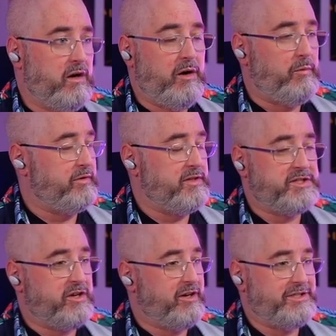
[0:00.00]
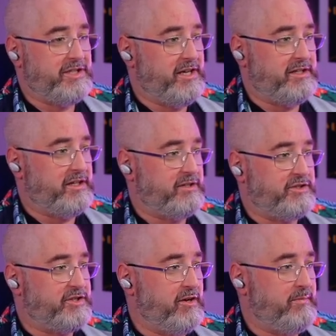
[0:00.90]
I want this guy to get done
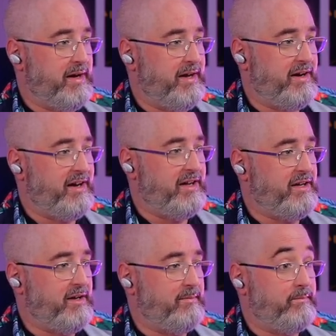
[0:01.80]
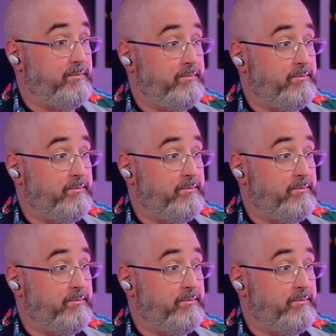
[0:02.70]
so bad, I hate him.